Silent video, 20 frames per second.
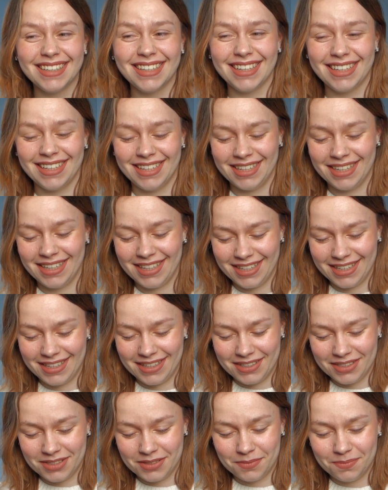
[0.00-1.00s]

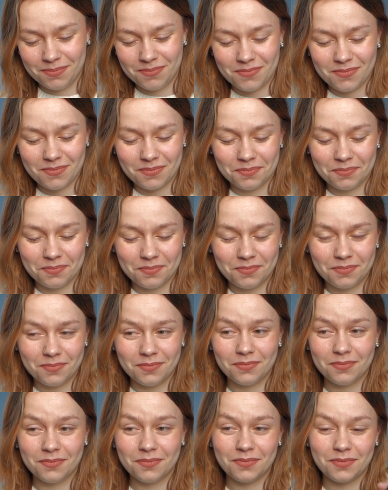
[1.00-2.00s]

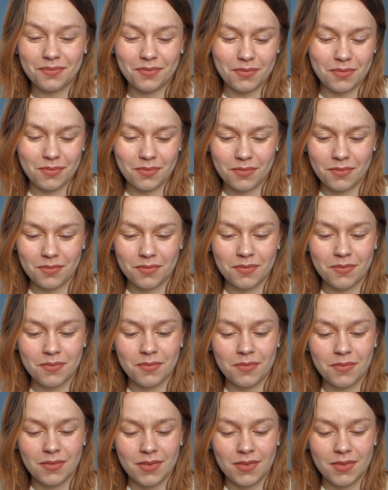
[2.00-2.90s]
(silence)